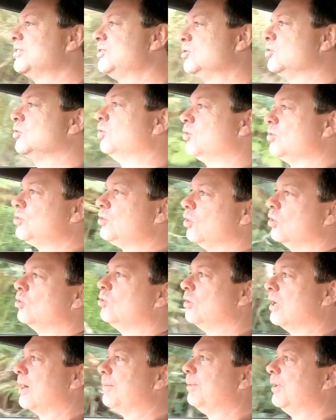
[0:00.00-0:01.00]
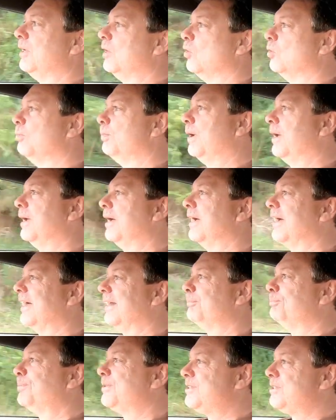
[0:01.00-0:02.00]
sort of grab a little bit,
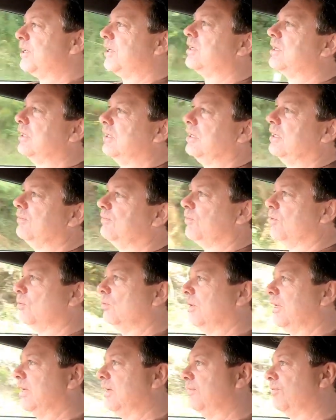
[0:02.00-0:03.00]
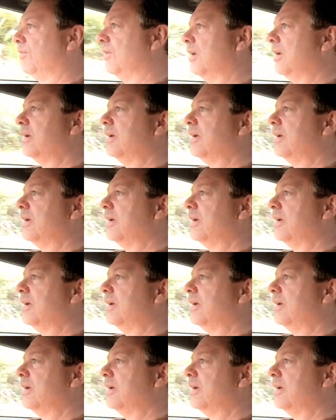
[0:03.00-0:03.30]
and particularly if you leave